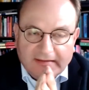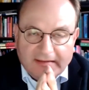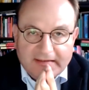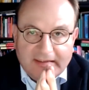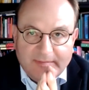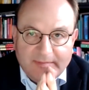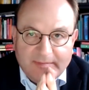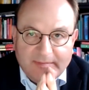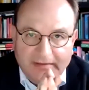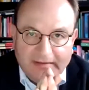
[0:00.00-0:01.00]
it seems
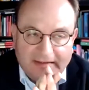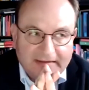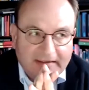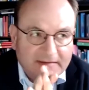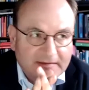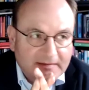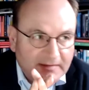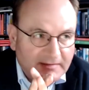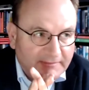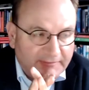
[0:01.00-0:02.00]
to me that that
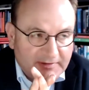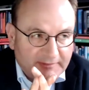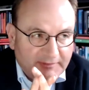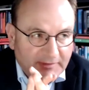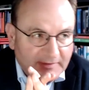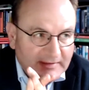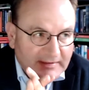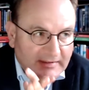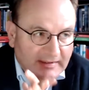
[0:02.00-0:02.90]
uh, first of all,